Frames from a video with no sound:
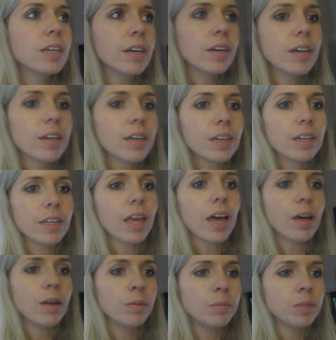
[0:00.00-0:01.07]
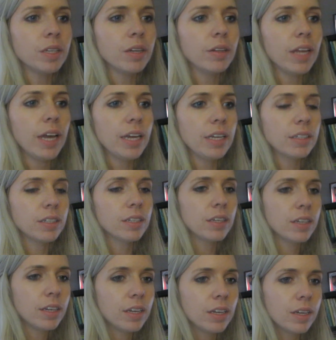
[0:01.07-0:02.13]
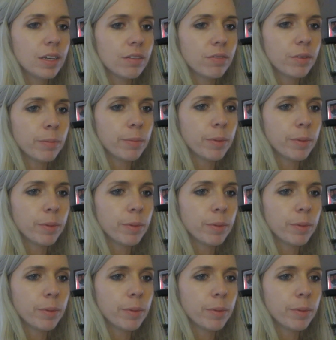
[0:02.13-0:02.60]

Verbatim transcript: Got home so late from